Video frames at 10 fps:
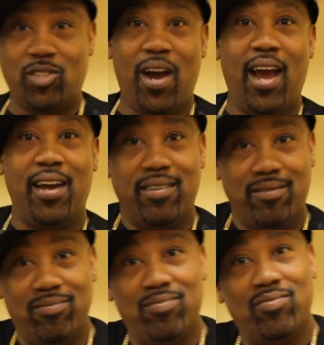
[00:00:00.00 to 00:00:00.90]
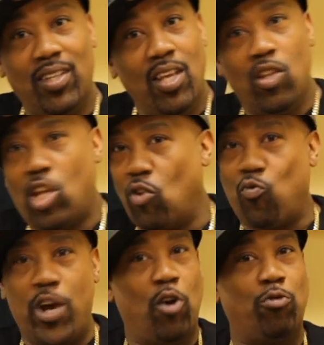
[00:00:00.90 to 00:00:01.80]
right. And get the
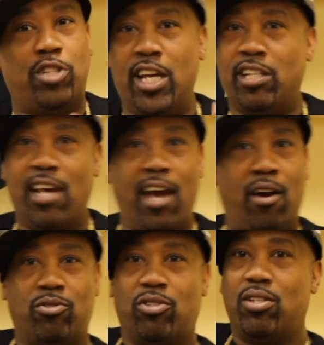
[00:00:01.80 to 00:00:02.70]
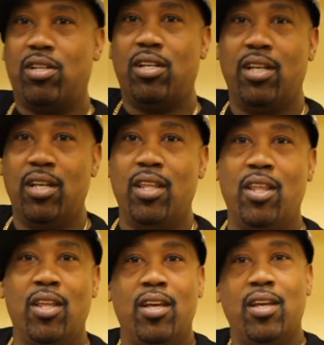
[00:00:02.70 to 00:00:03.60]
real details. We'll
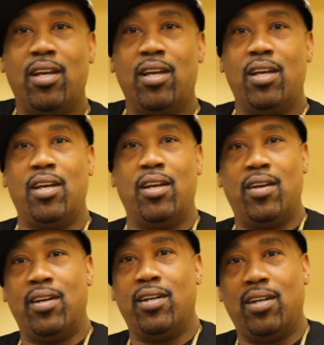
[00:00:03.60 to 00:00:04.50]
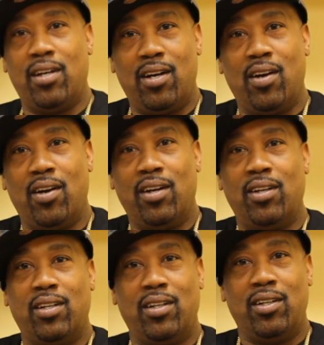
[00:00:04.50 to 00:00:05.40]
give them a snippet of what's in the
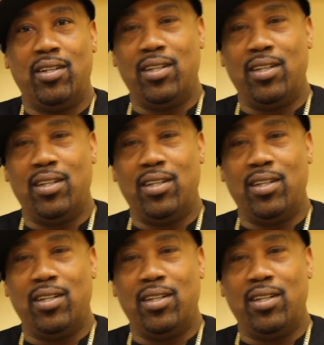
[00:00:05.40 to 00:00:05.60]
book so they